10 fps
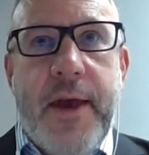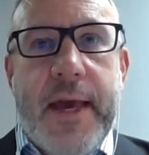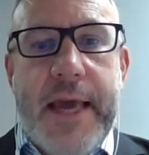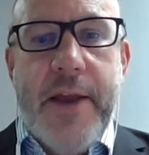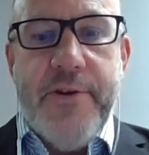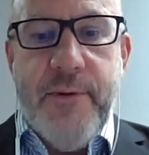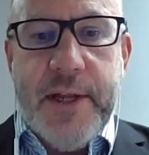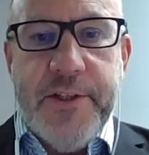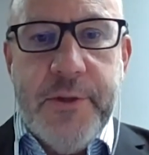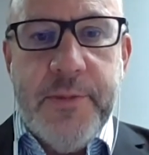again,
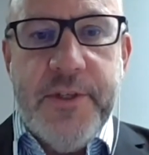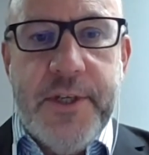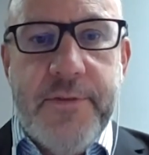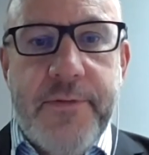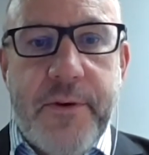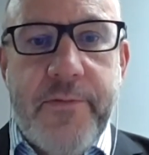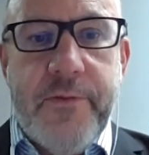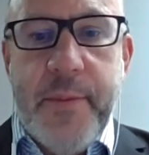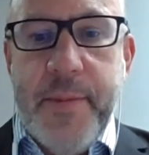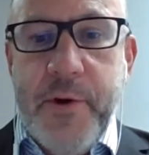direct subsidy for
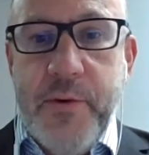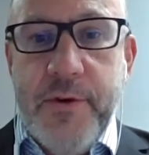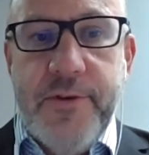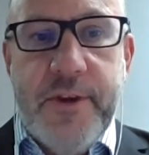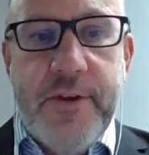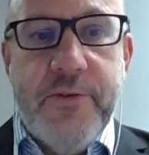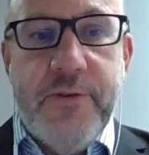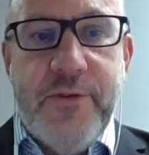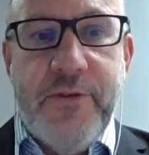people who continued